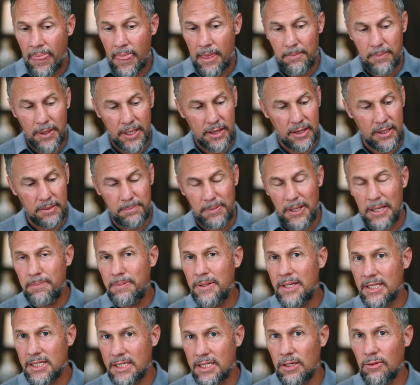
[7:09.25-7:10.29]
But the B
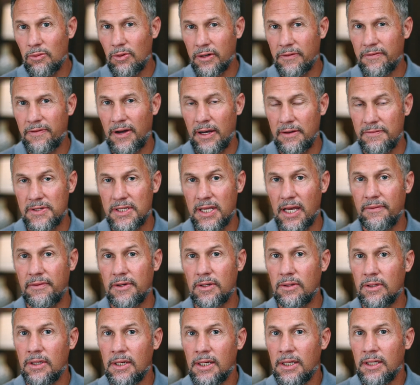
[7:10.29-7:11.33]
P C one
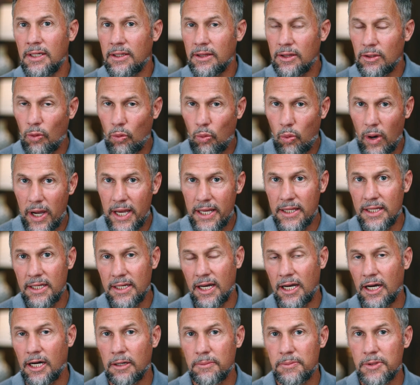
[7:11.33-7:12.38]
fifty-seven, the way that
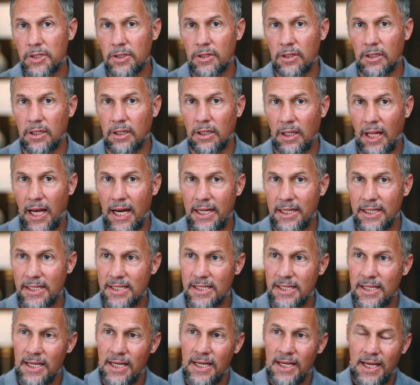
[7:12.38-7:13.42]
it helps her
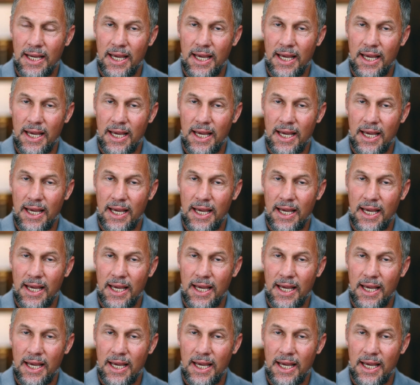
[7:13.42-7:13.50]
colitis,